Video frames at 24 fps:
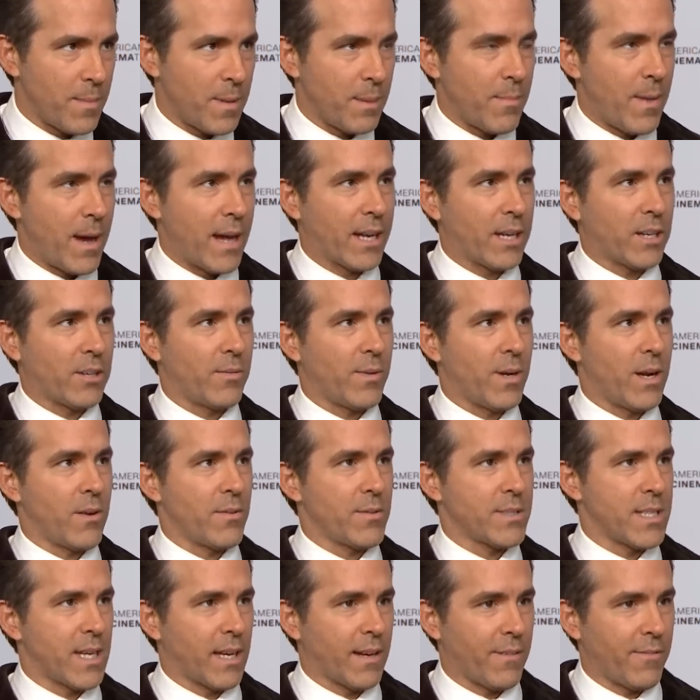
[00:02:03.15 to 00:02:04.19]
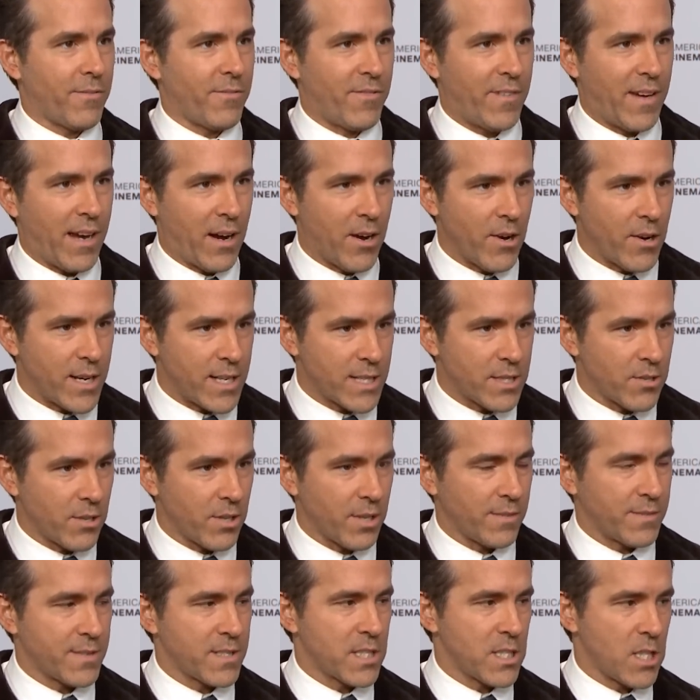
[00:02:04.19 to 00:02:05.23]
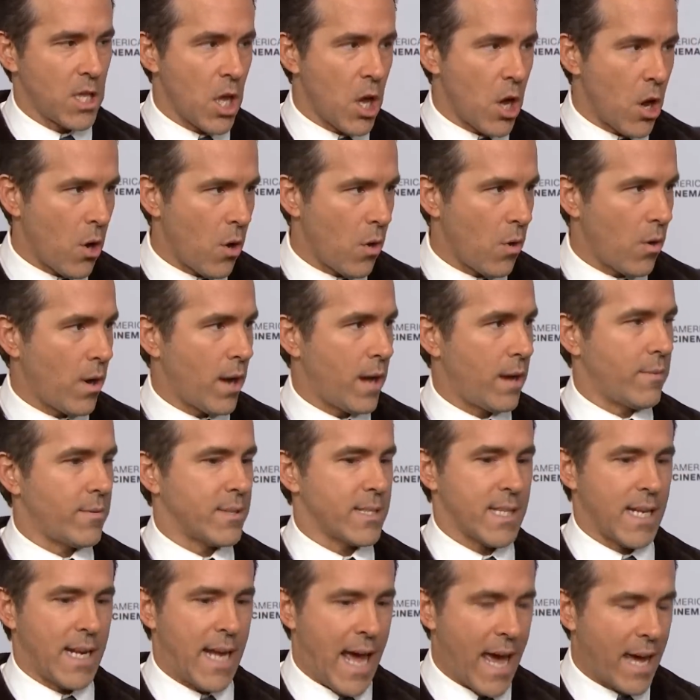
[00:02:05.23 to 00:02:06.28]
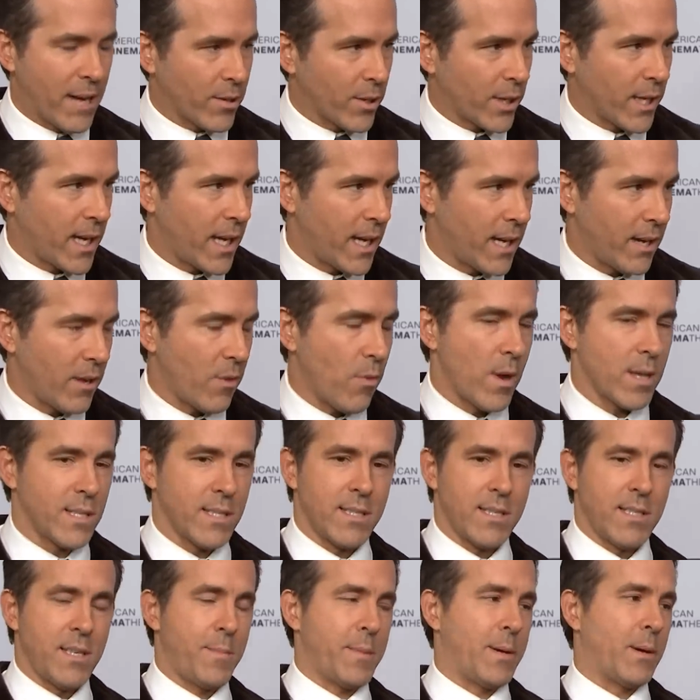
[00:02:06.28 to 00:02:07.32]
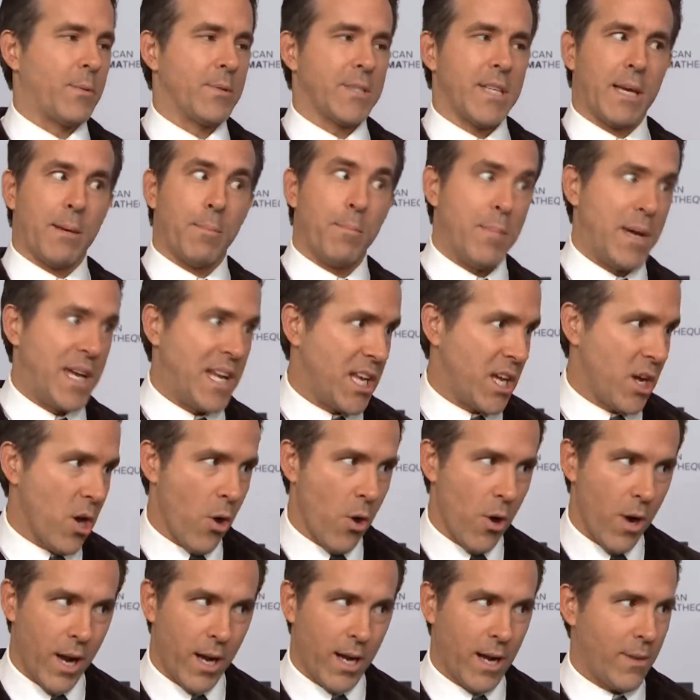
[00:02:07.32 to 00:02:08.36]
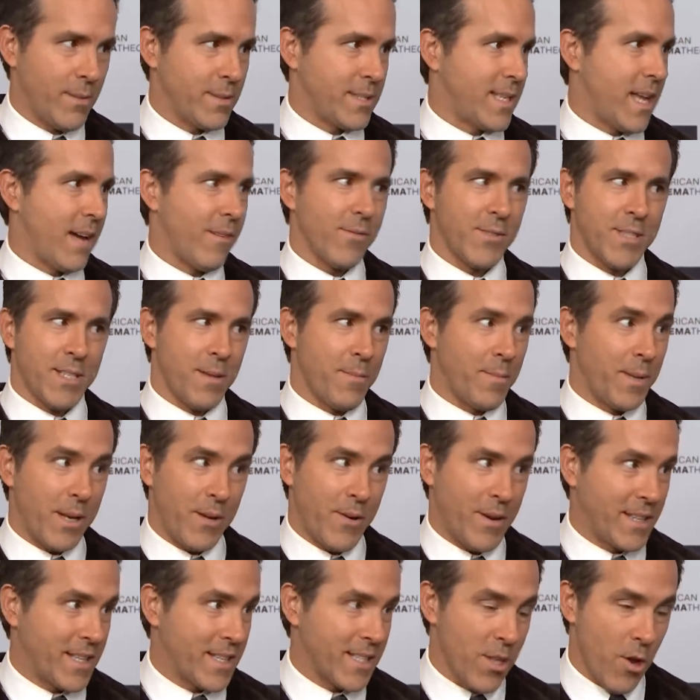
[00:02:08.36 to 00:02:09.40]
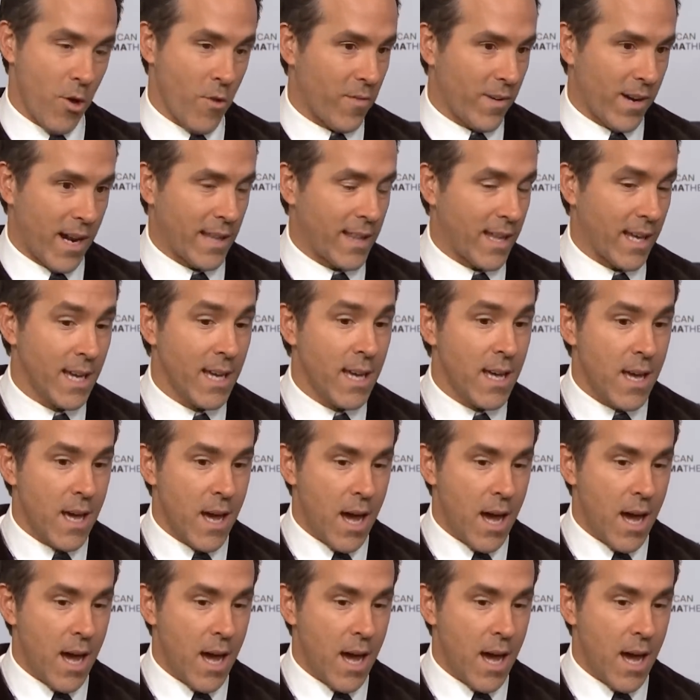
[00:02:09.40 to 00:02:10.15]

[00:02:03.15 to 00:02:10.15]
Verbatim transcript: I mean, my career was like very sort of slow. I was an aggregate. It wasn't something that was like meteoric. I was never somebody who had this overnight thing.